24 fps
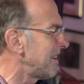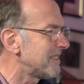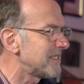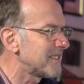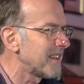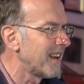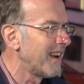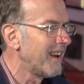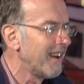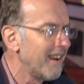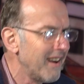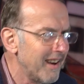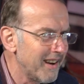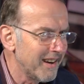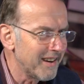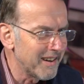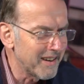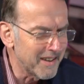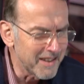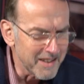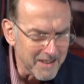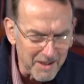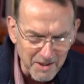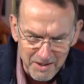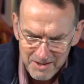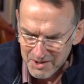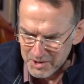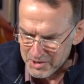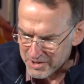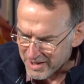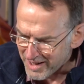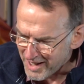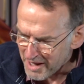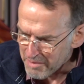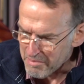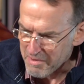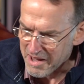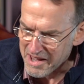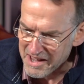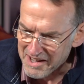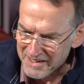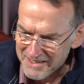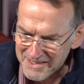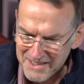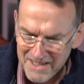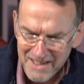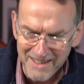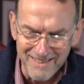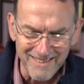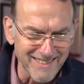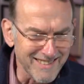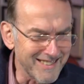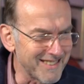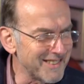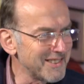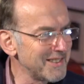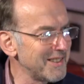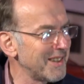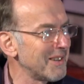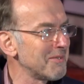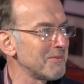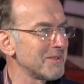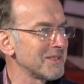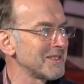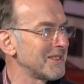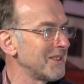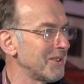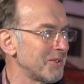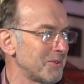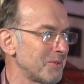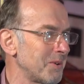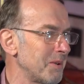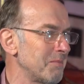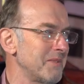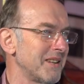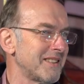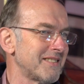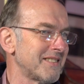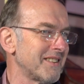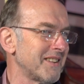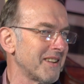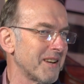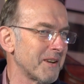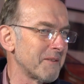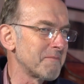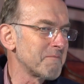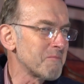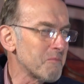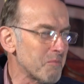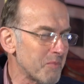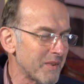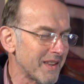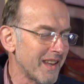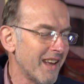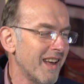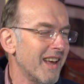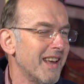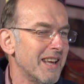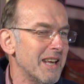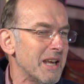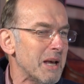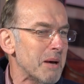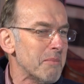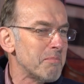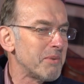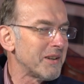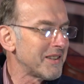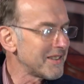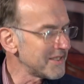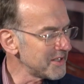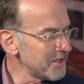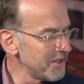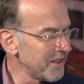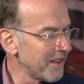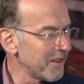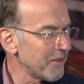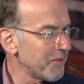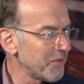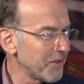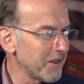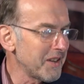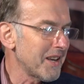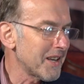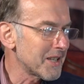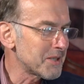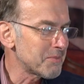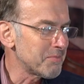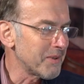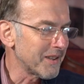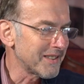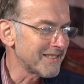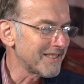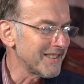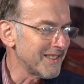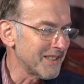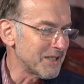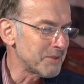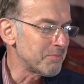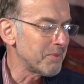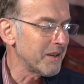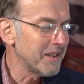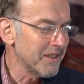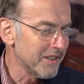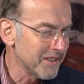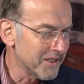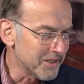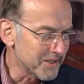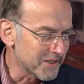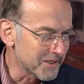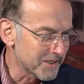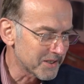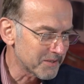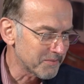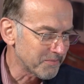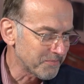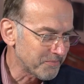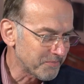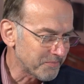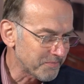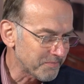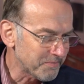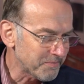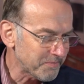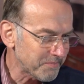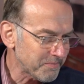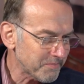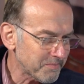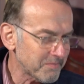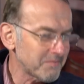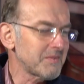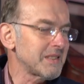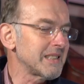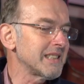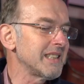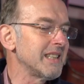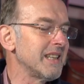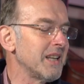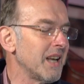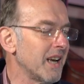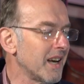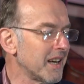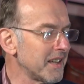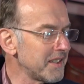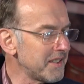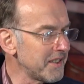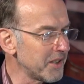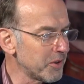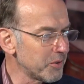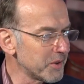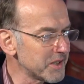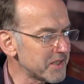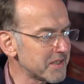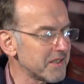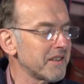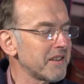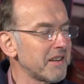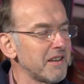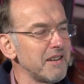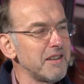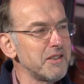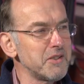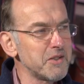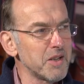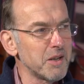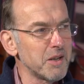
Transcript: is? I just keep my head down. I thought, I wasn't going to admit to that. But there's another funny aspect to this, because I did a recital in